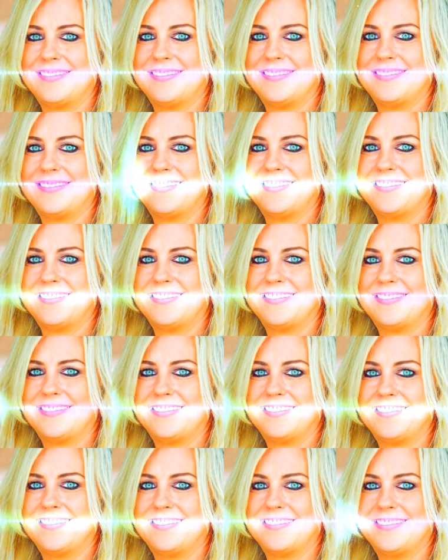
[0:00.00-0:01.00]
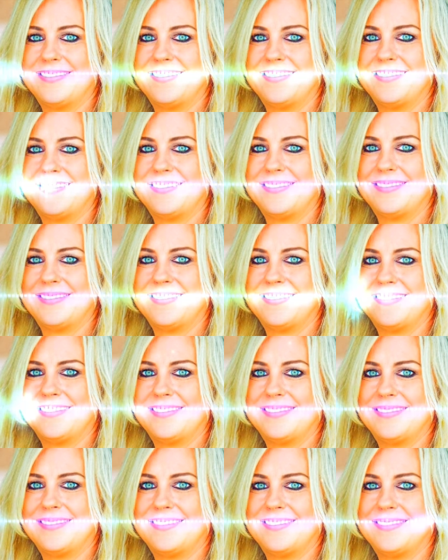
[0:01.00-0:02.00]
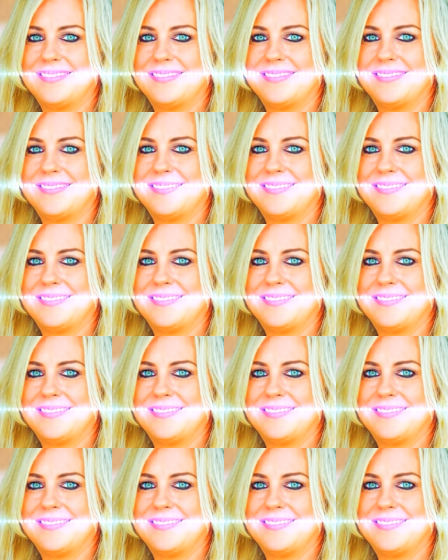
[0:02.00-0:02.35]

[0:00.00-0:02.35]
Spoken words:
and allow this light to start coming